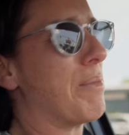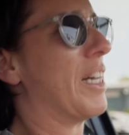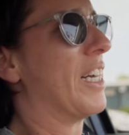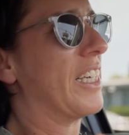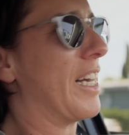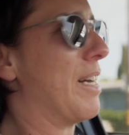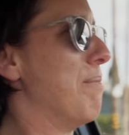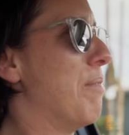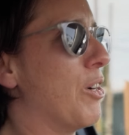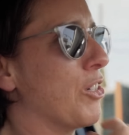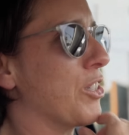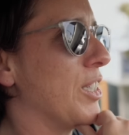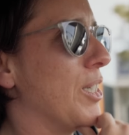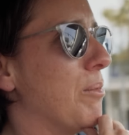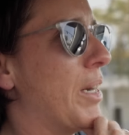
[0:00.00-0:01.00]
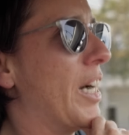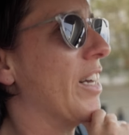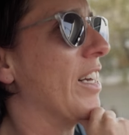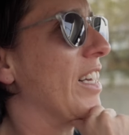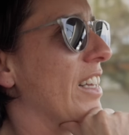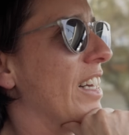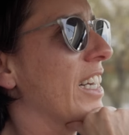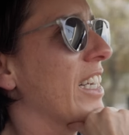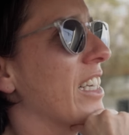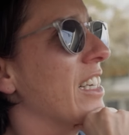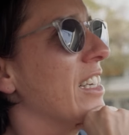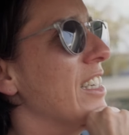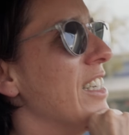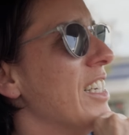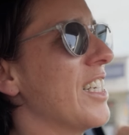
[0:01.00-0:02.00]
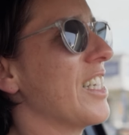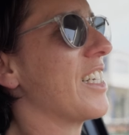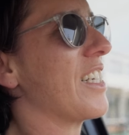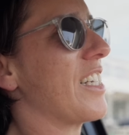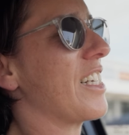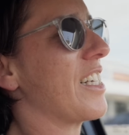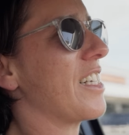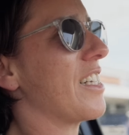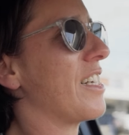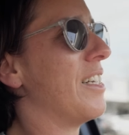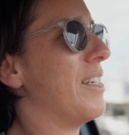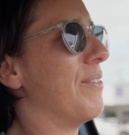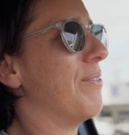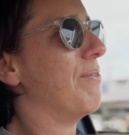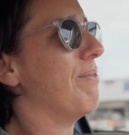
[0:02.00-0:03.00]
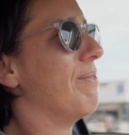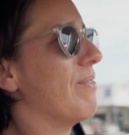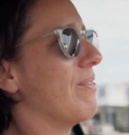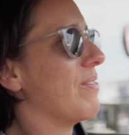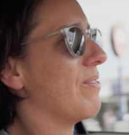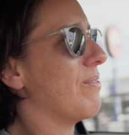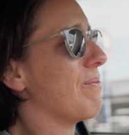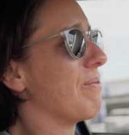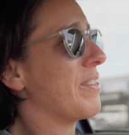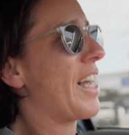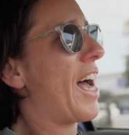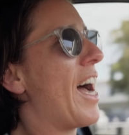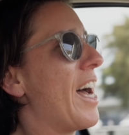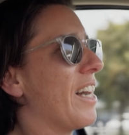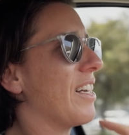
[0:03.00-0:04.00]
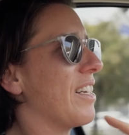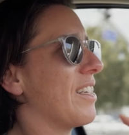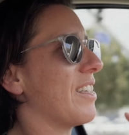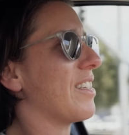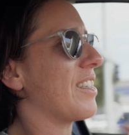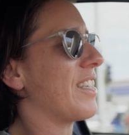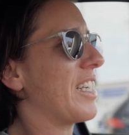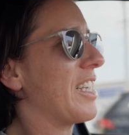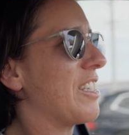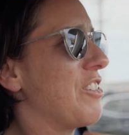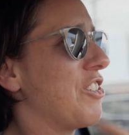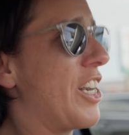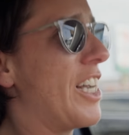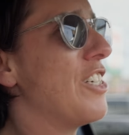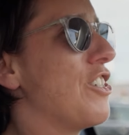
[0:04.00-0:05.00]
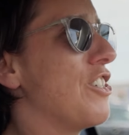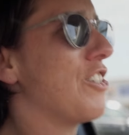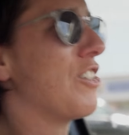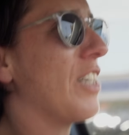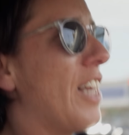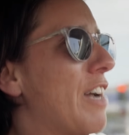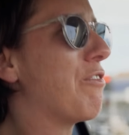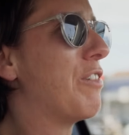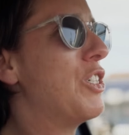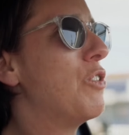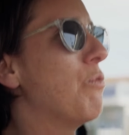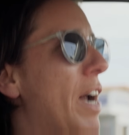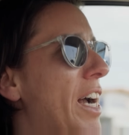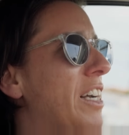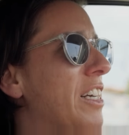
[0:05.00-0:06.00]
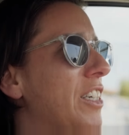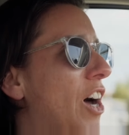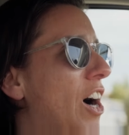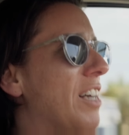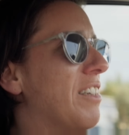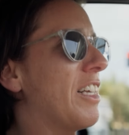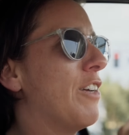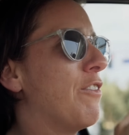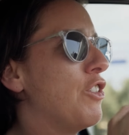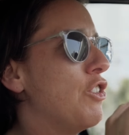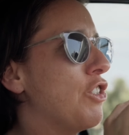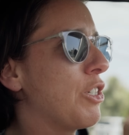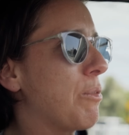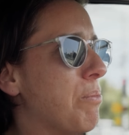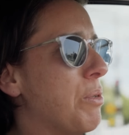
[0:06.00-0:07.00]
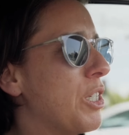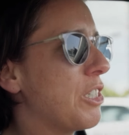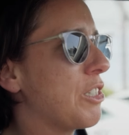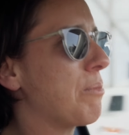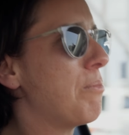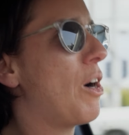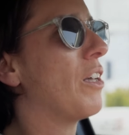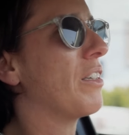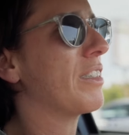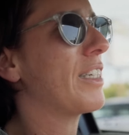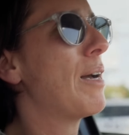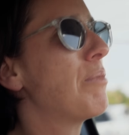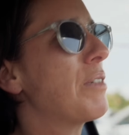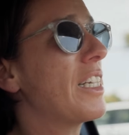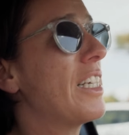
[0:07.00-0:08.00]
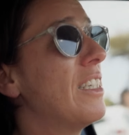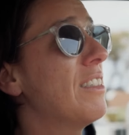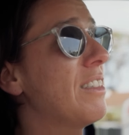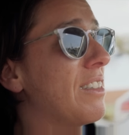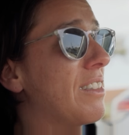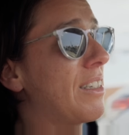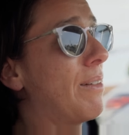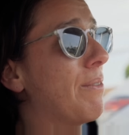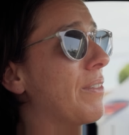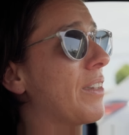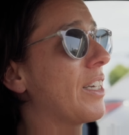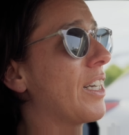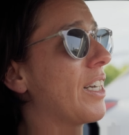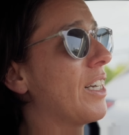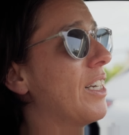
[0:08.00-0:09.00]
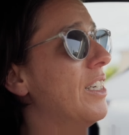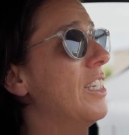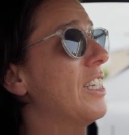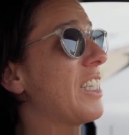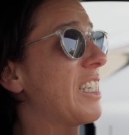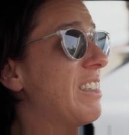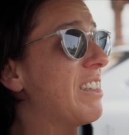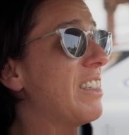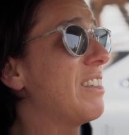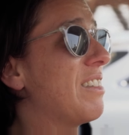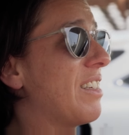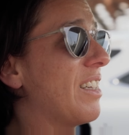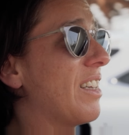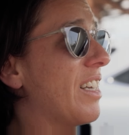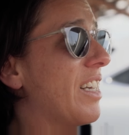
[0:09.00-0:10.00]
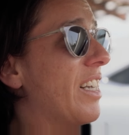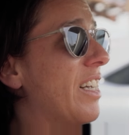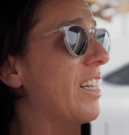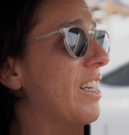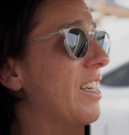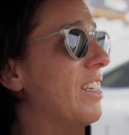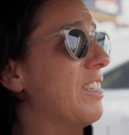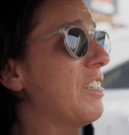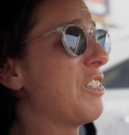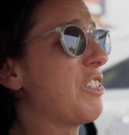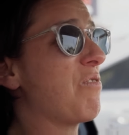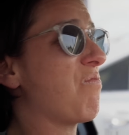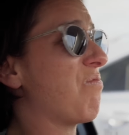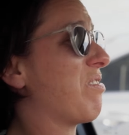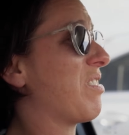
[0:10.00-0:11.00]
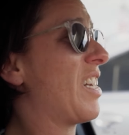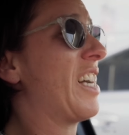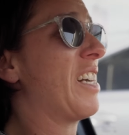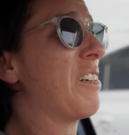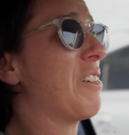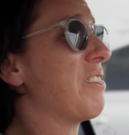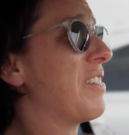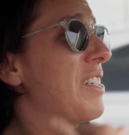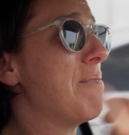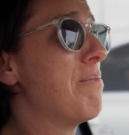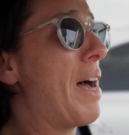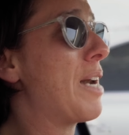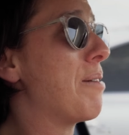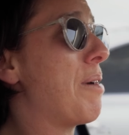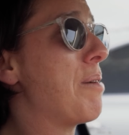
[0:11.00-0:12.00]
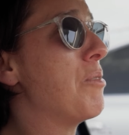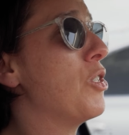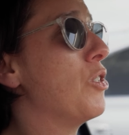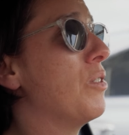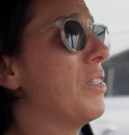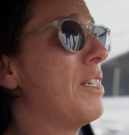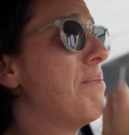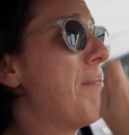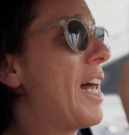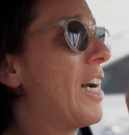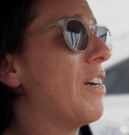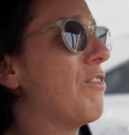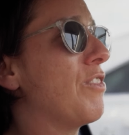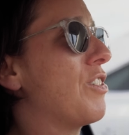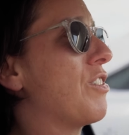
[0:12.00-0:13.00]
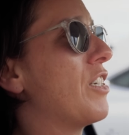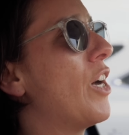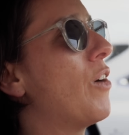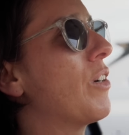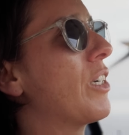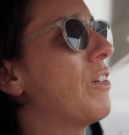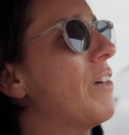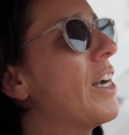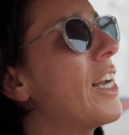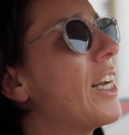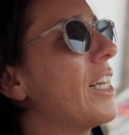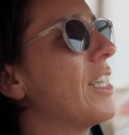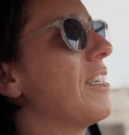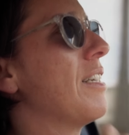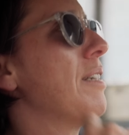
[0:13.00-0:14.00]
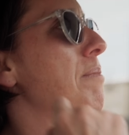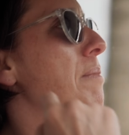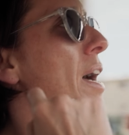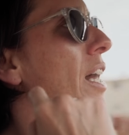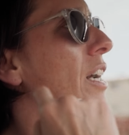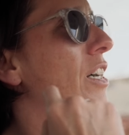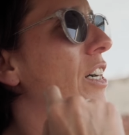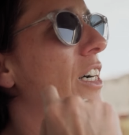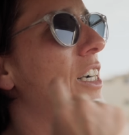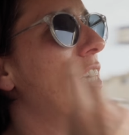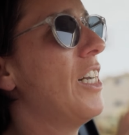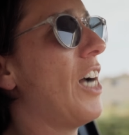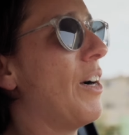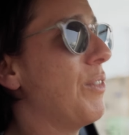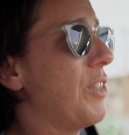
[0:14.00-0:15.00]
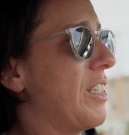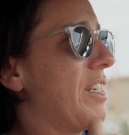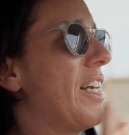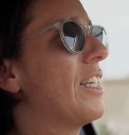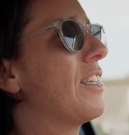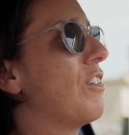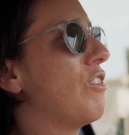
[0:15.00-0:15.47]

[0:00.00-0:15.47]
about it, I get emotional about it. Like um, that, like changes your life when you recognize that if you just put small steps into something consistently, like didn't matter my mood, didn't matter if it's snowing or raining, didn't matter. I would just hit